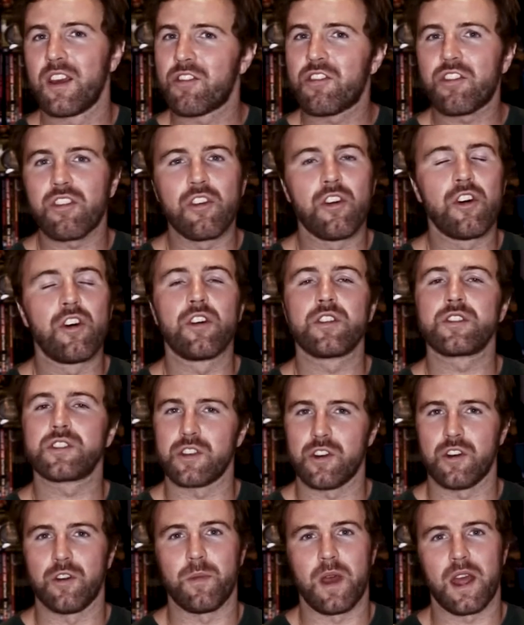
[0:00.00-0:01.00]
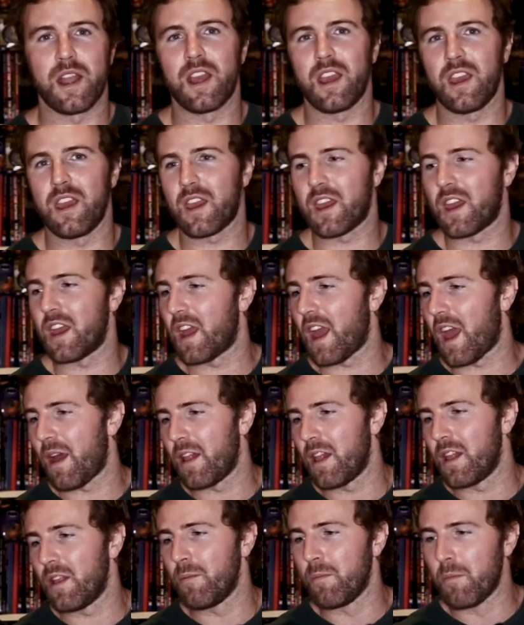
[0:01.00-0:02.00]
So many. You can
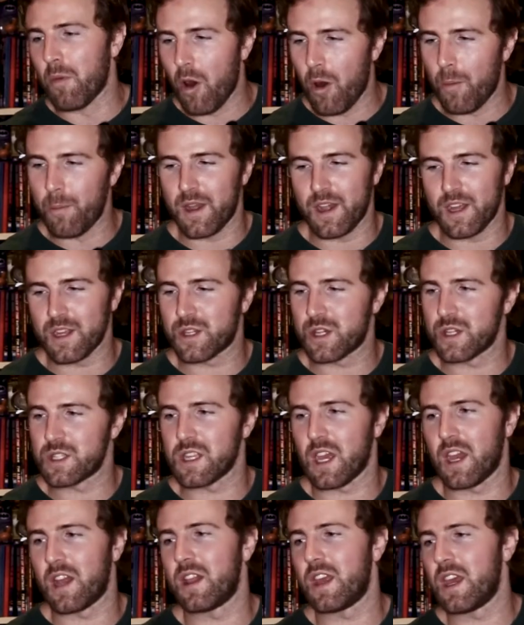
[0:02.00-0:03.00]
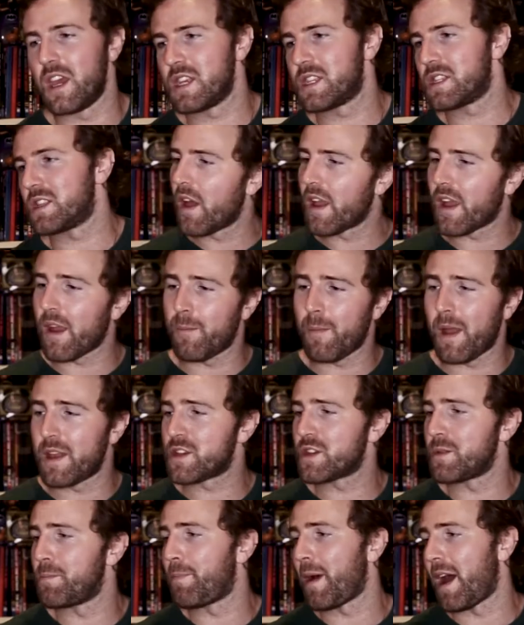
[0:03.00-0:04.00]
get more miniatures like this. Like I
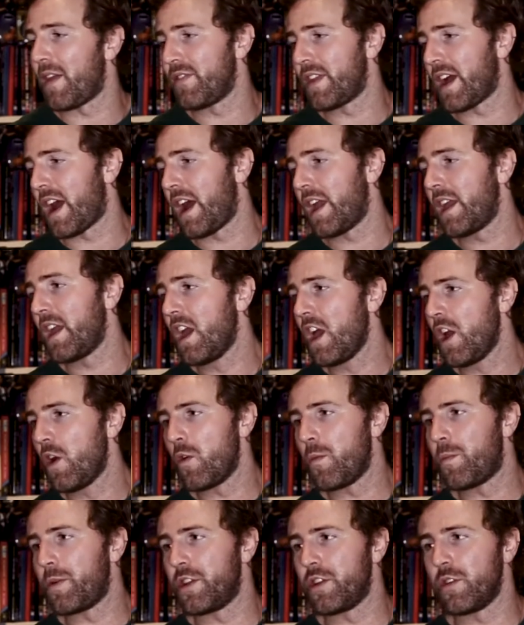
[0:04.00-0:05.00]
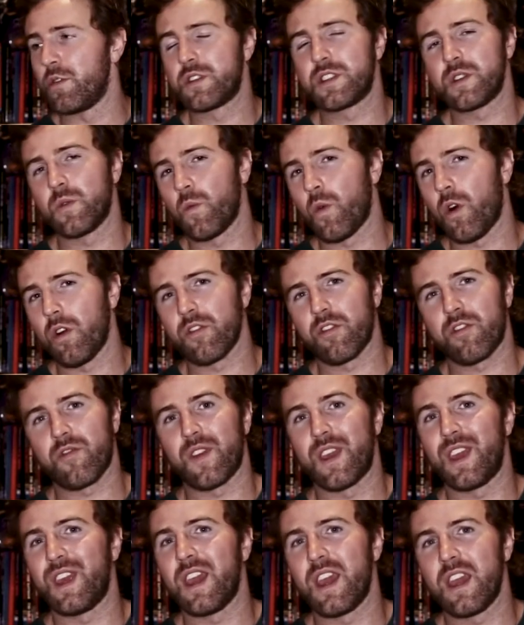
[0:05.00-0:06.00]
mentioned, Bandai were producing ones
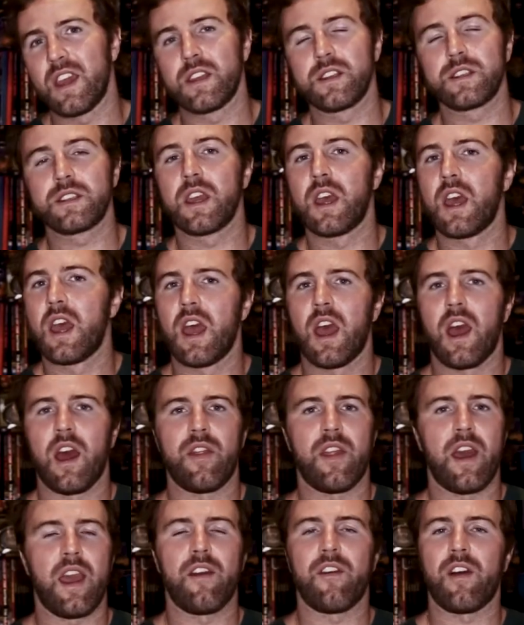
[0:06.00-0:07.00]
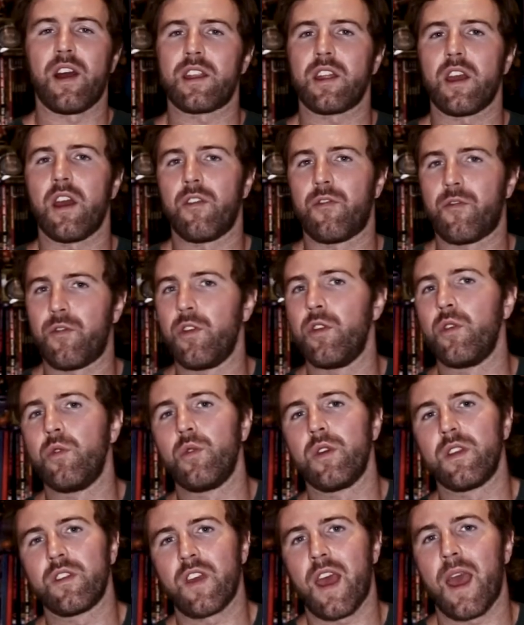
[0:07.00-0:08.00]
for years, and they had a
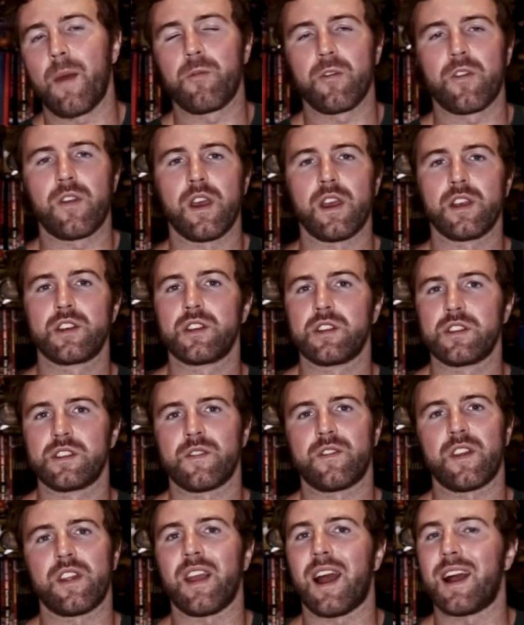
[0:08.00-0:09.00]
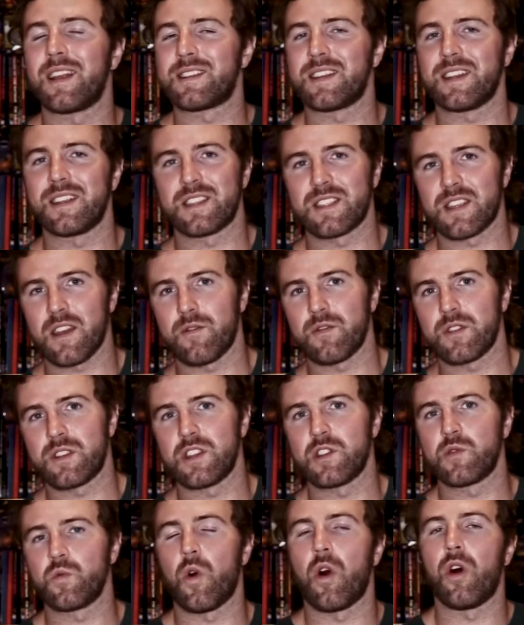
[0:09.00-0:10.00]
few interpretations of the
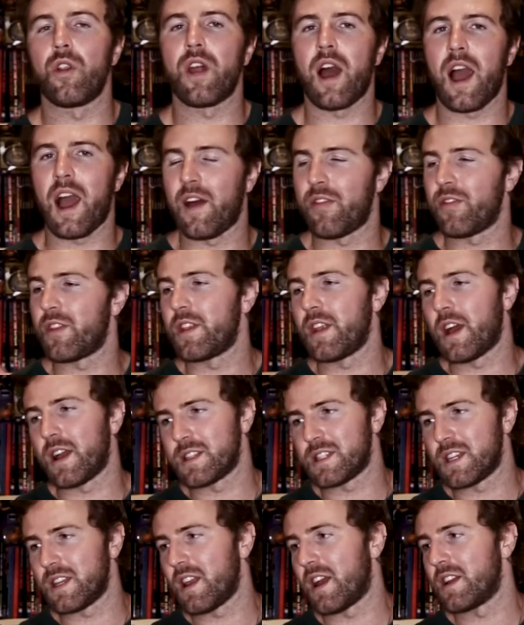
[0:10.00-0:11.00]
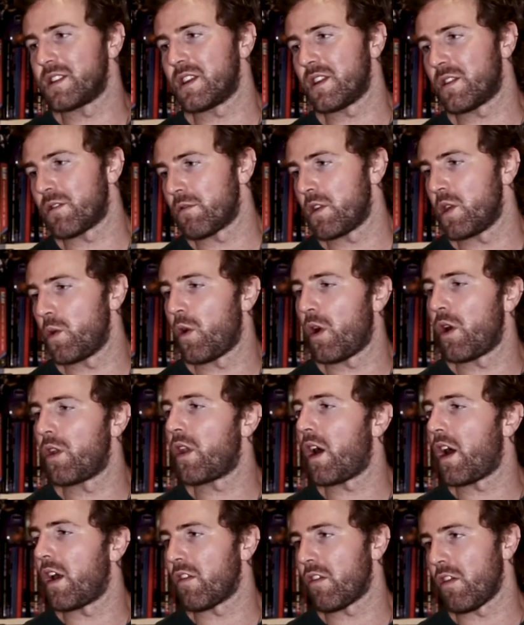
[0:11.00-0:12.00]
1970s one and the 1993
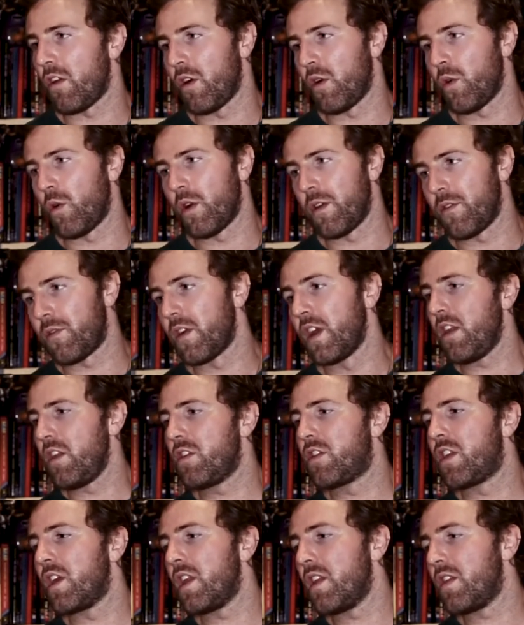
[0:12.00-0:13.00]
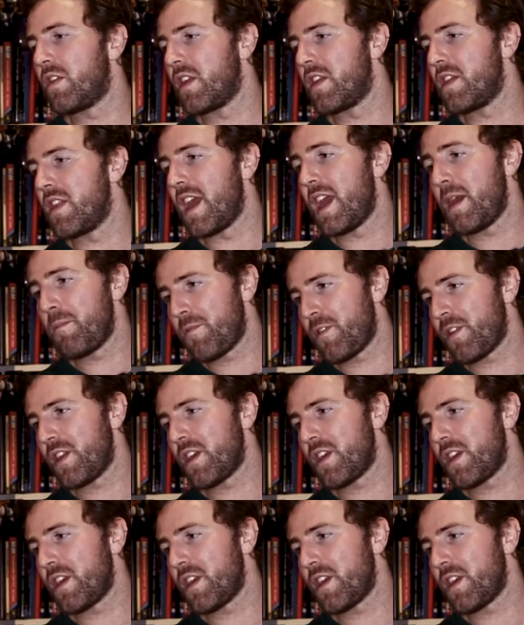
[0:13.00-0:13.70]
one, along with the name for